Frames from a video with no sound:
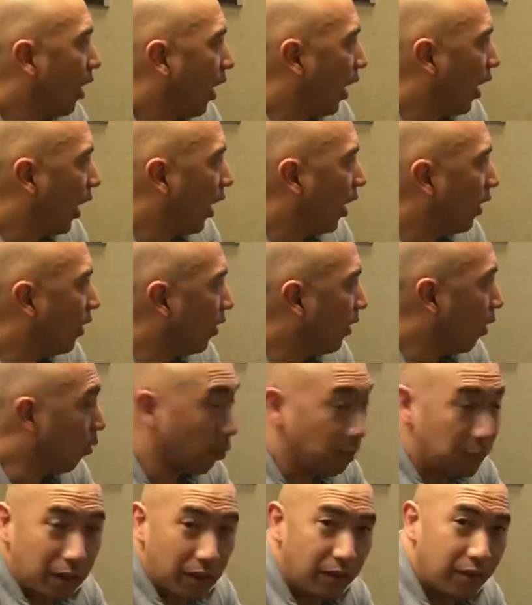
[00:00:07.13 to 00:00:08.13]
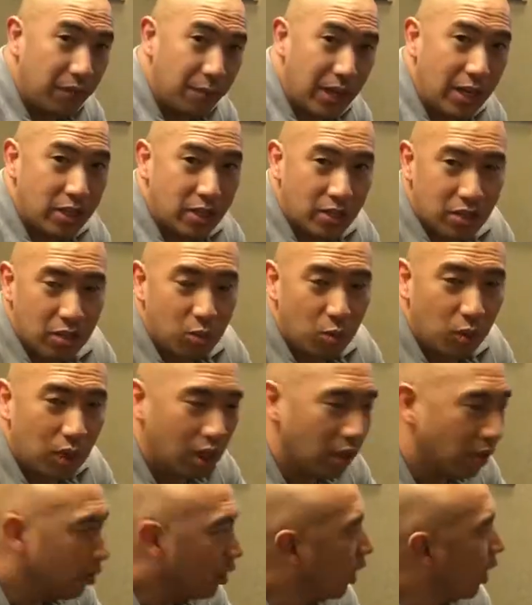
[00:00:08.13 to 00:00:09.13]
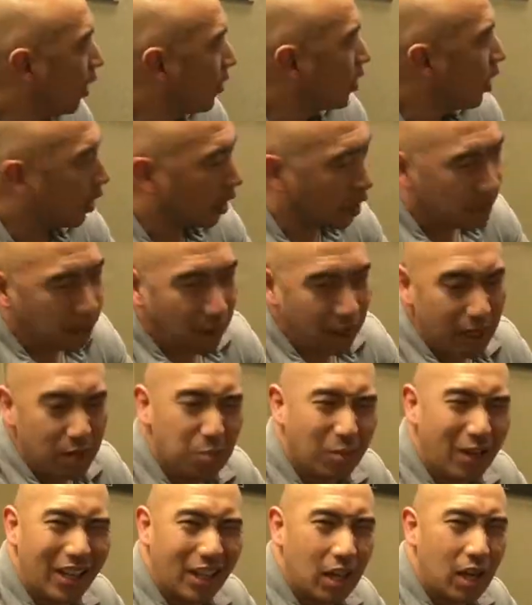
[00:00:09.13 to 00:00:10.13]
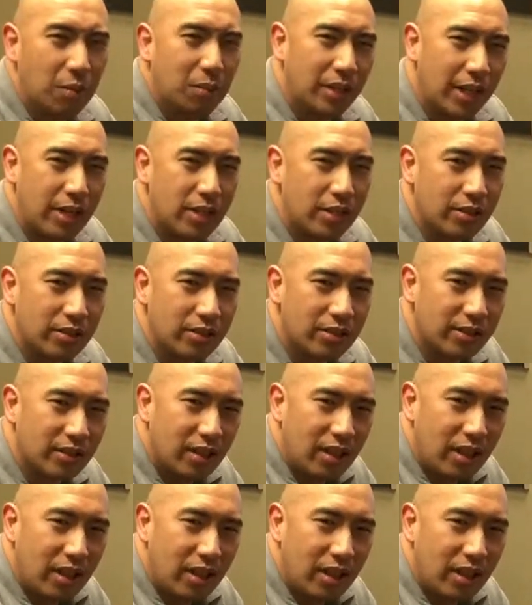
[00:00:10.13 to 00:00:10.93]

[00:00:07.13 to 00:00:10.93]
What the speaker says: and that would benefit patients as well. Talking about implant complications.